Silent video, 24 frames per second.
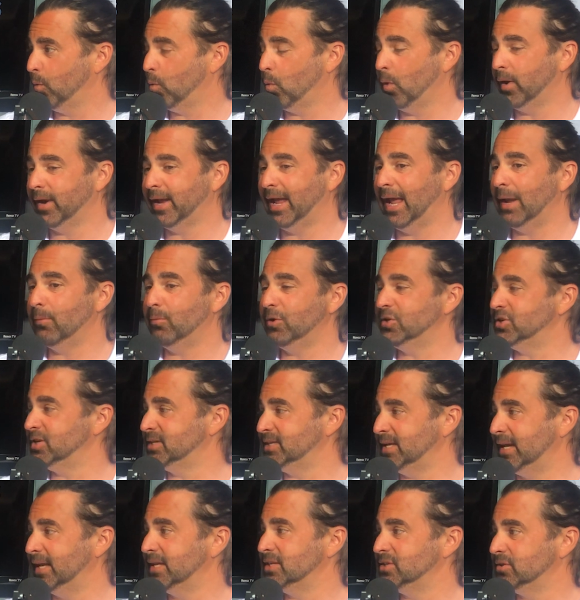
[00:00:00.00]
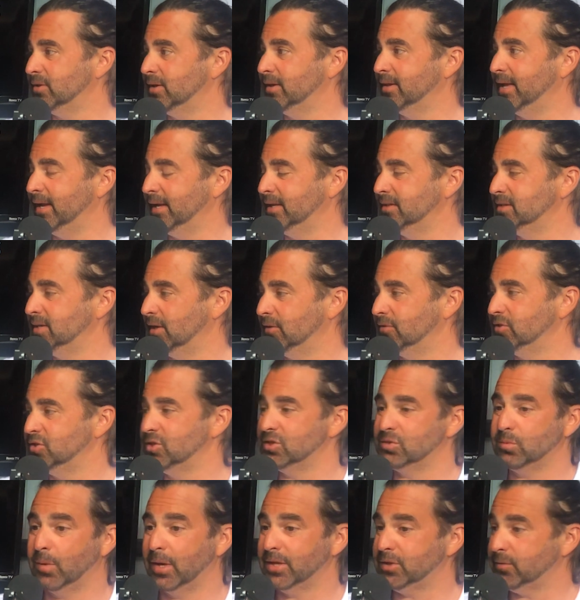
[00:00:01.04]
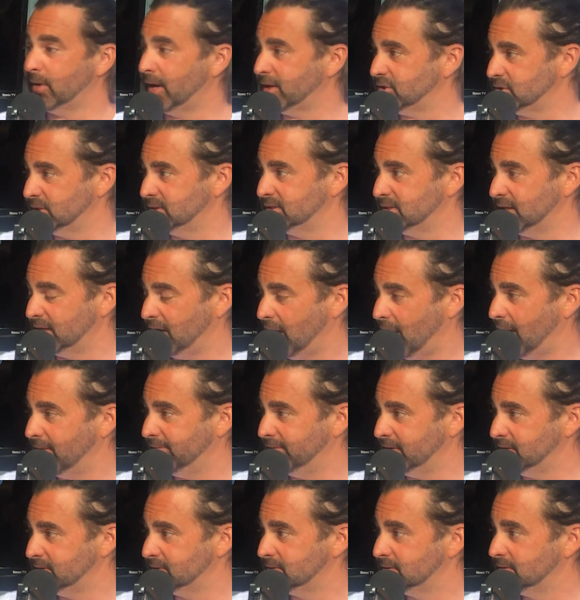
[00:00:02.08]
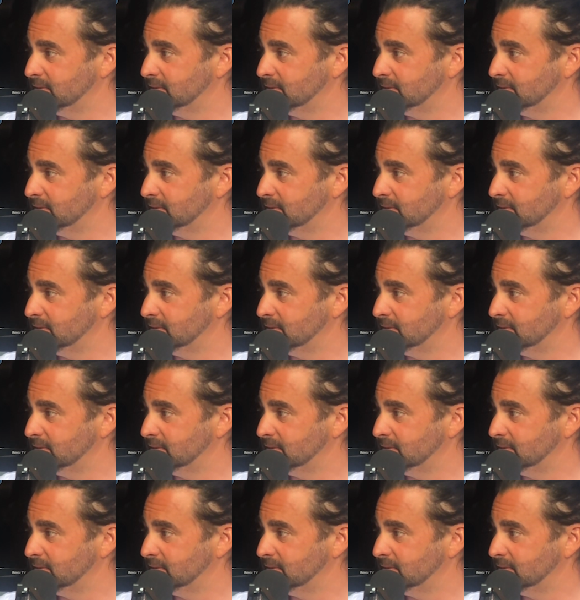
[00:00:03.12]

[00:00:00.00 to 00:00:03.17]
Or can we just answer like, do you just want directions to the office?